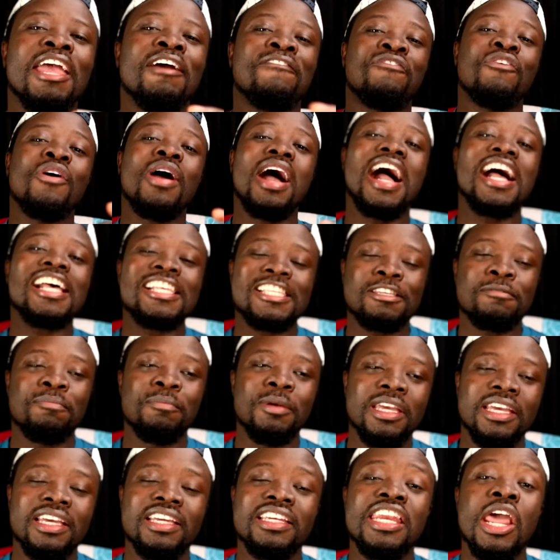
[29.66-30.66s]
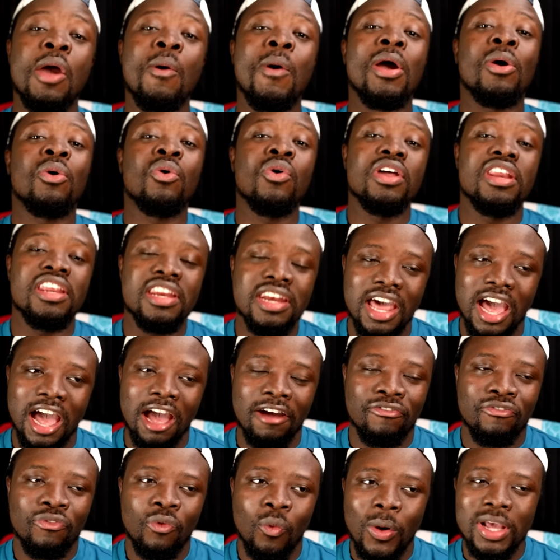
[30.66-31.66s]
If you ask me, they were good enough.